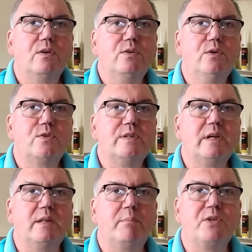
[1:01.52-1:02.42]

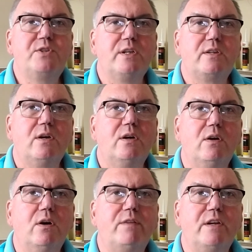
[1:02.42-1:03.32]
using the budget
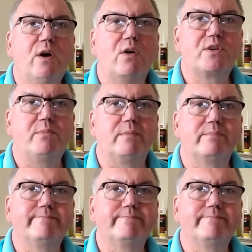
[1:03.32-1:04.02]
of a Yorkshireman.